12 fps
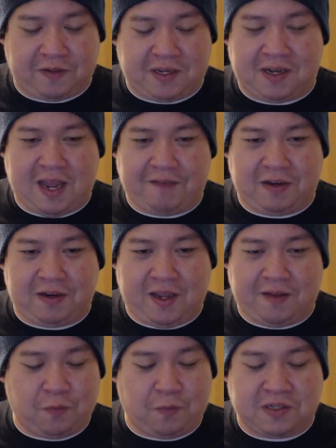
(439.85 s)
If
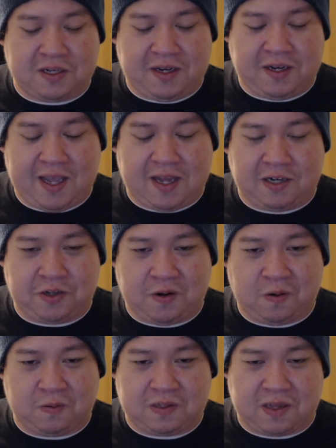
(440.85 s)
it wasn't Indiana
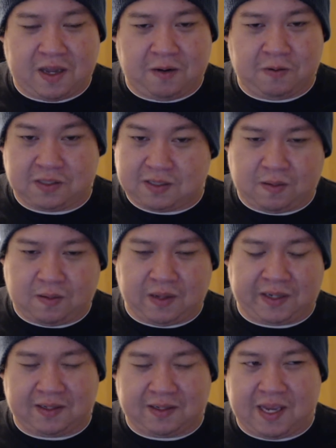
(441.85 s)
Jones and it was
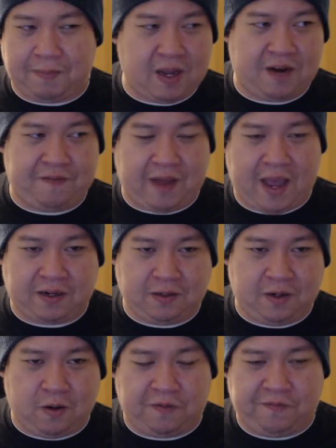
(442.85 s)
like the same kind of
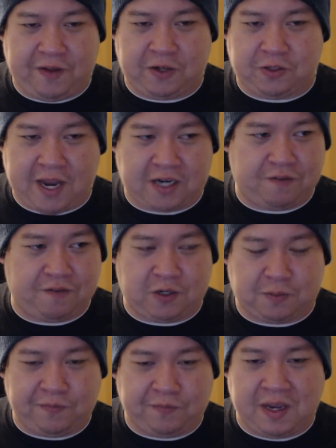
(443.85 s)
action
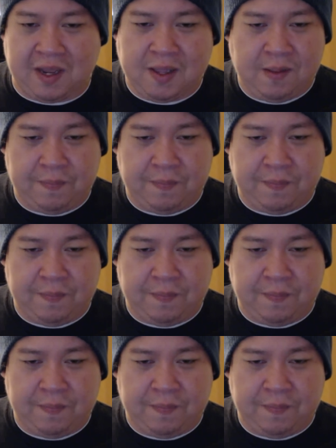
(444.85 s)
adventure movie,